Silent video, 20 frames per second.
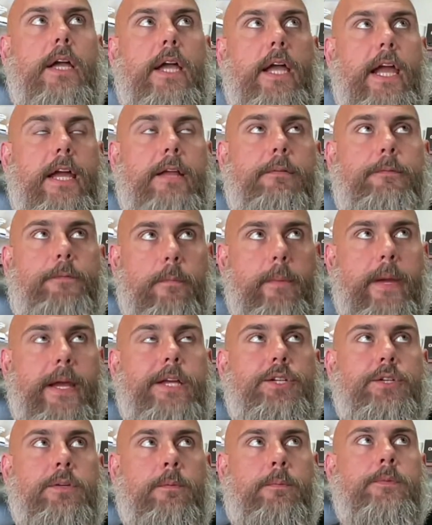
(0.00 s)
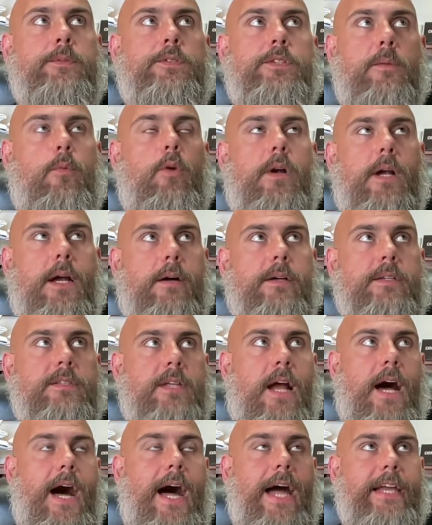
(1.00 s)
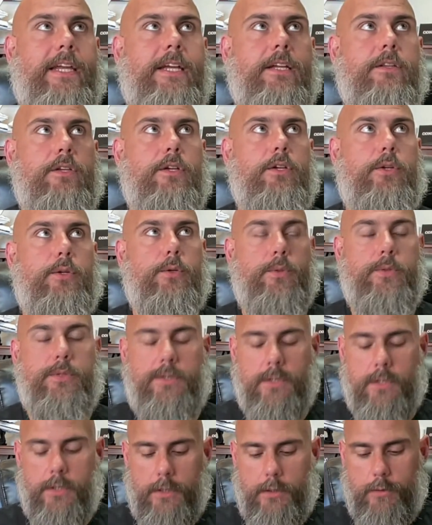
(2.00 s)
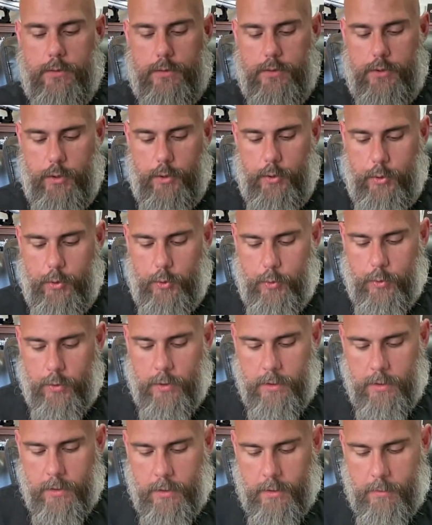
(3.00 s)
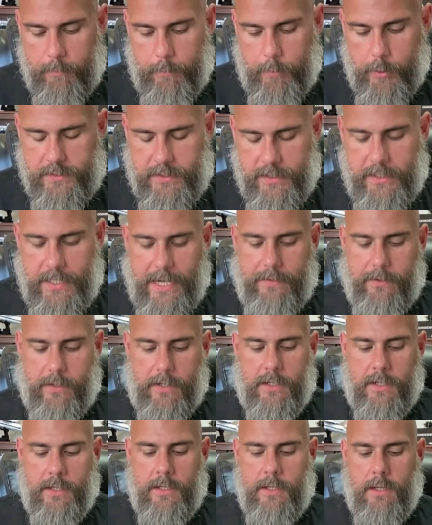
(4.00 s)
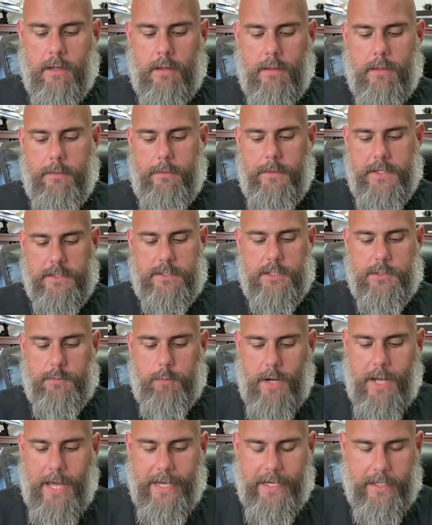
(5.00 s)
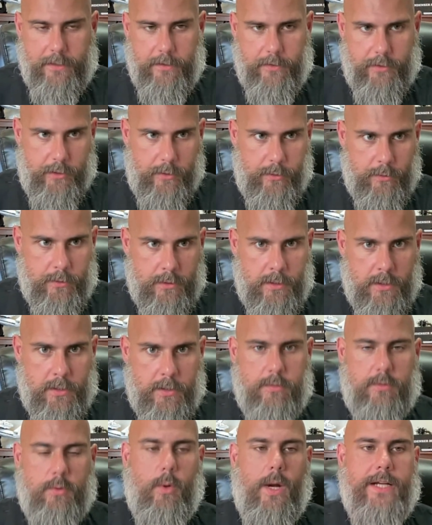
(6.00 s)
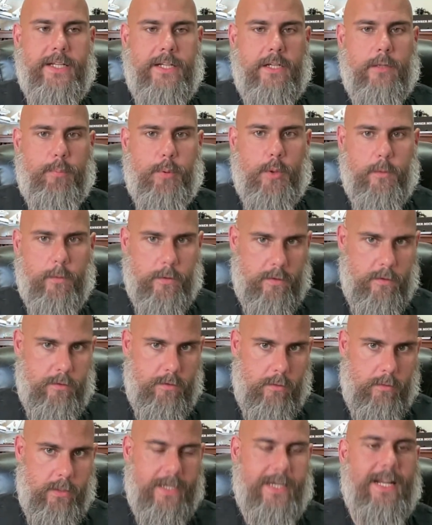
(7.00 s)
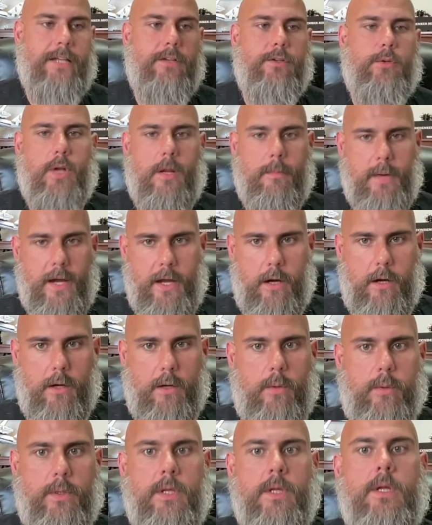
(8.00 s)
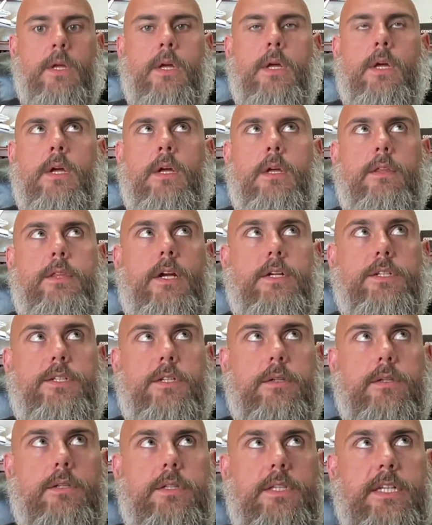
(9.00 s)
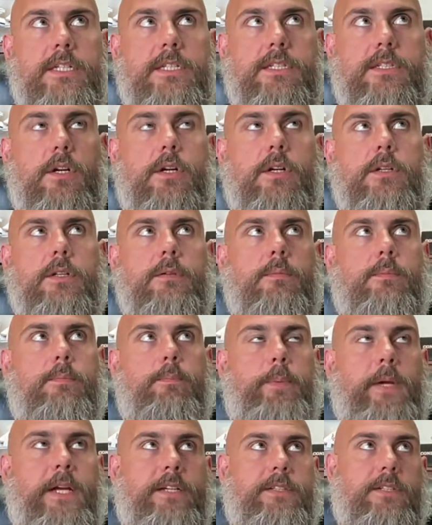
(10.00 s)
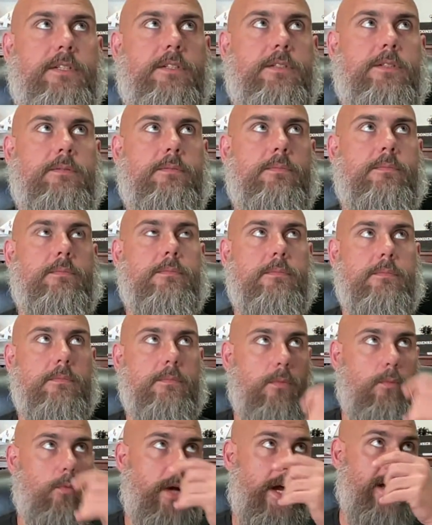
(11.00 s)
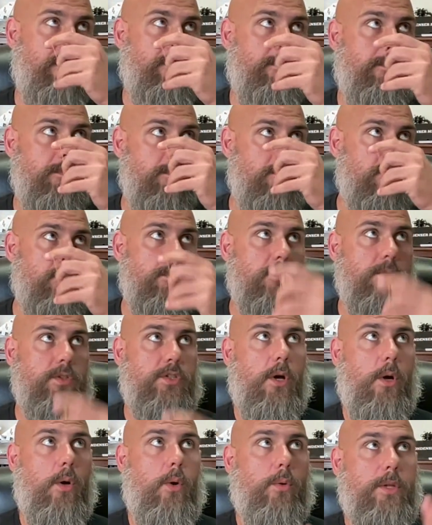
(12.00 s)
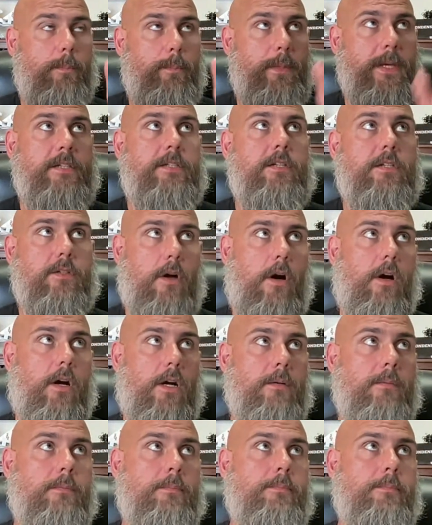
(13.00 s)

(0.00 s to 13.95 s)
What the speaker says: information from somewhere else that I can use to put together, this is what I can do. Do I need approval to do it? Can I do it on my own? There's these certain pieces, right? So the pieces are,